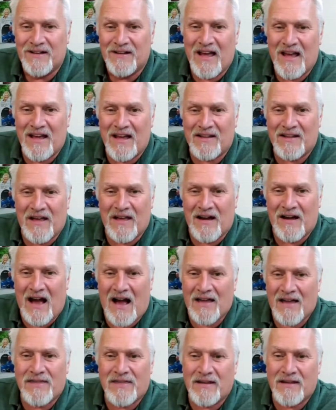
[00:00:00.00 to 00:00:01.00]
And
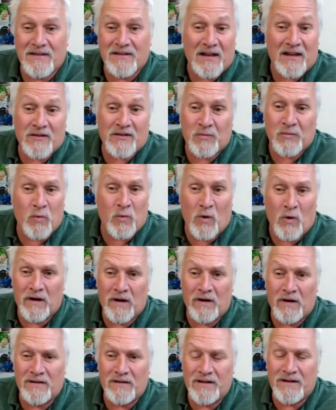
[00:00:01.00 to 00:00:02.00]
uh, I think that's
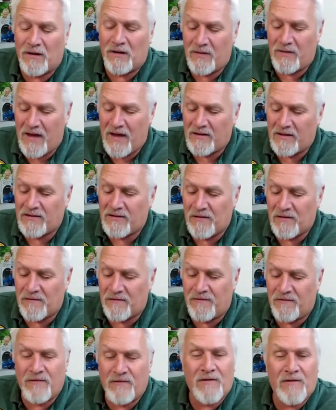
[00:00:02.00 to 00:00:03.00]
one of, you know, that's a
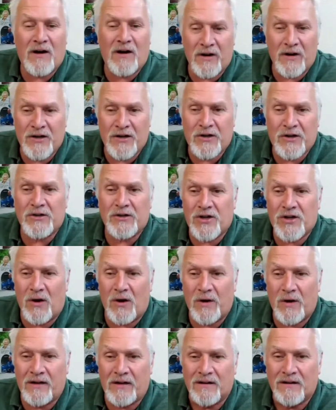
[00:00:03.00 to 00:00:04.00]
very good
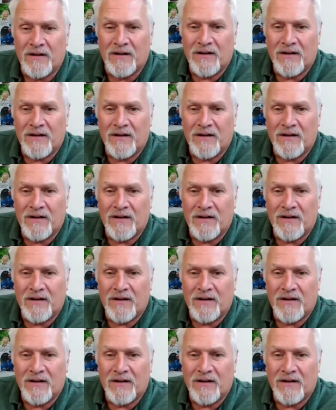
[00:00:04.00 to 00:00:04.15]
showing